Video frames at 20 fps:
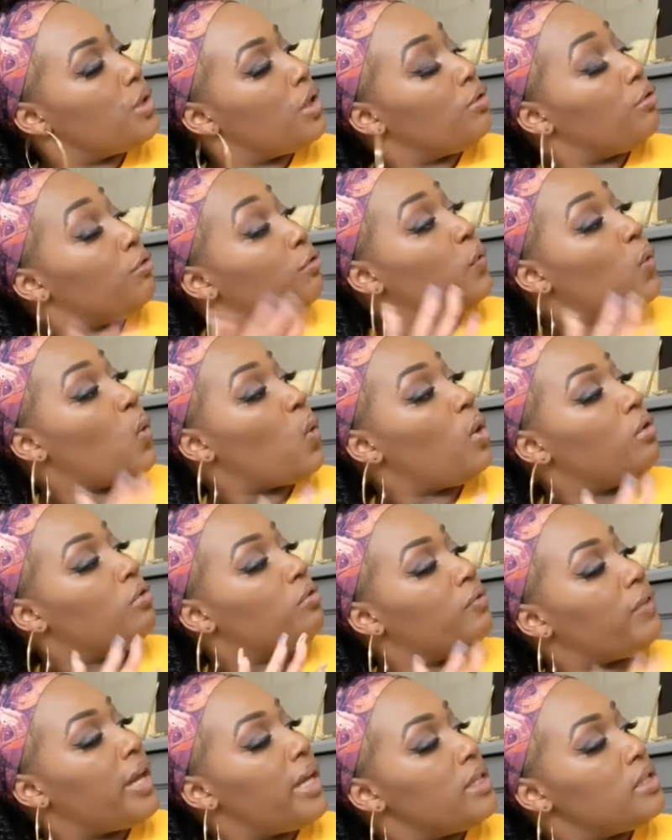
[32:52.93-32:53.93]
You get
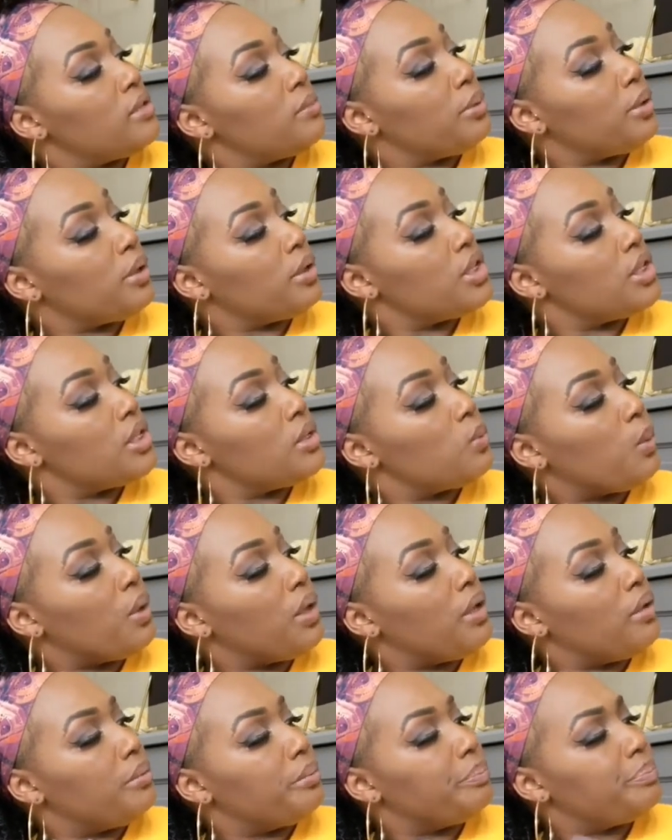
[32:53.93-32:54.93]
4 face brushes.
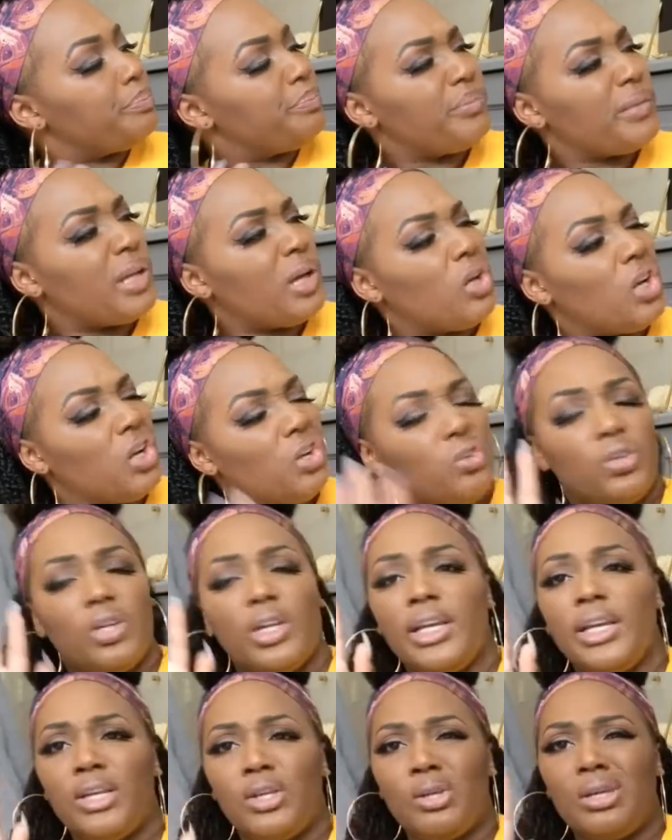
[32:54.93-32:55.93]
Well, I don't
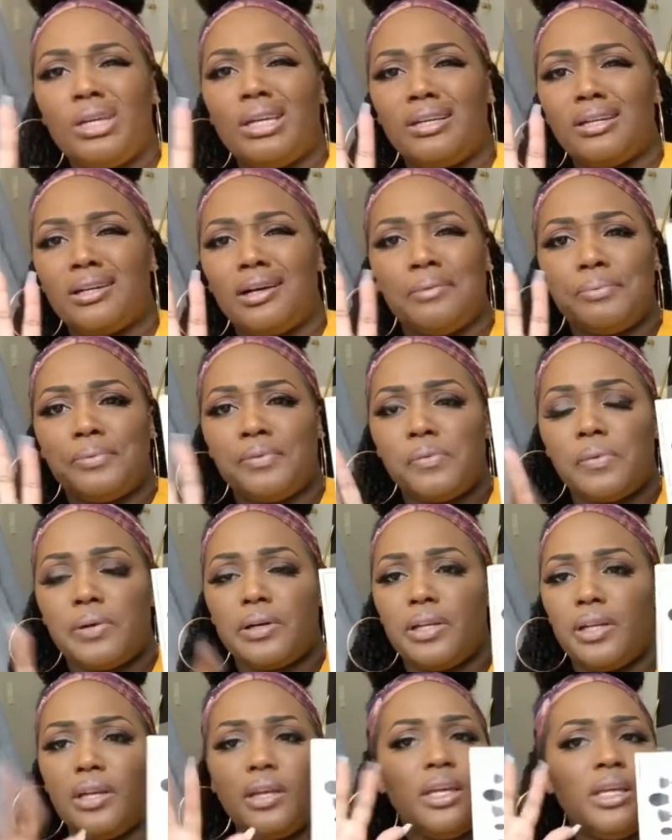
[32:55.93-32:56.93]
know. You get a
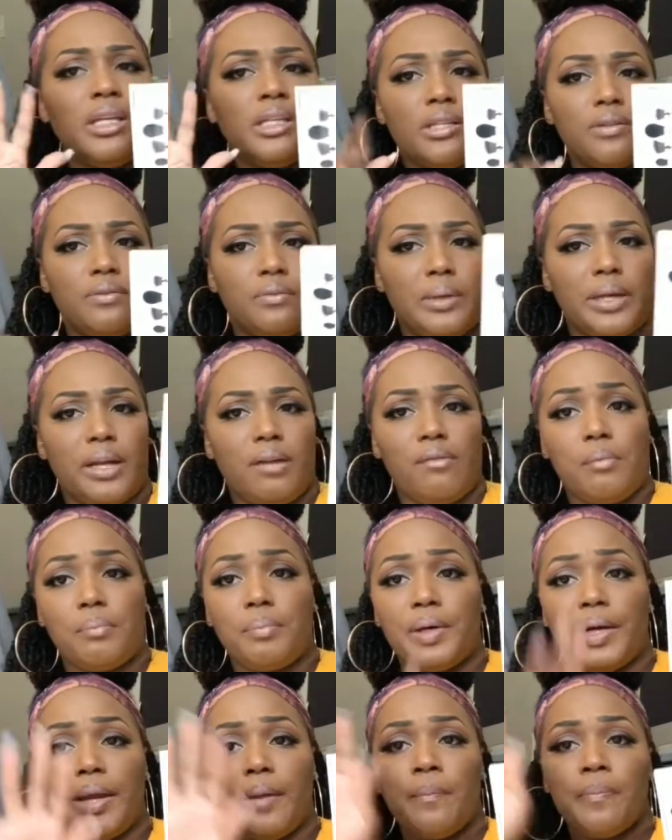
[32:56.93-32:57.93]
couple each of
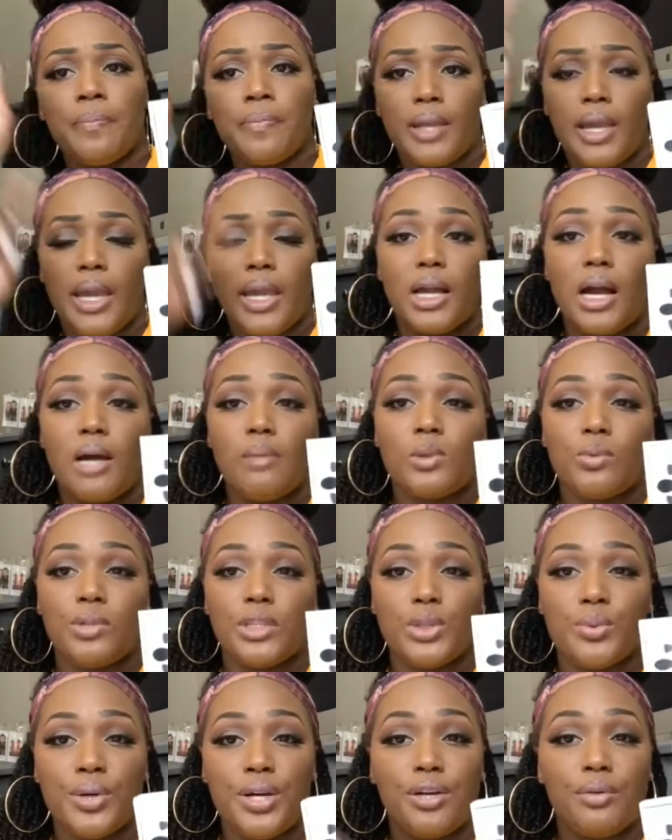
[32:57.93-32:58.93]
whatever, but it
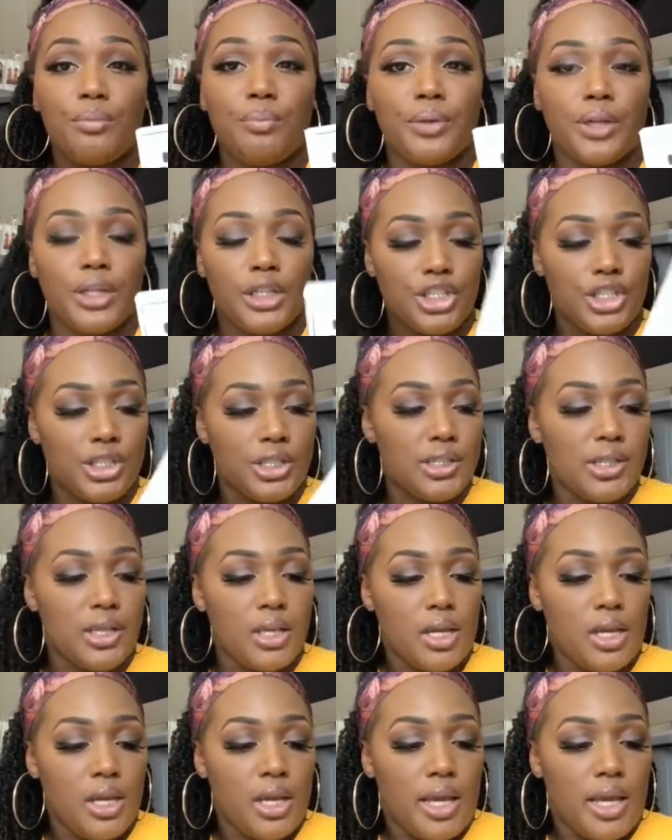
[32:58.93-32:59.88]
comes with 12 brushes.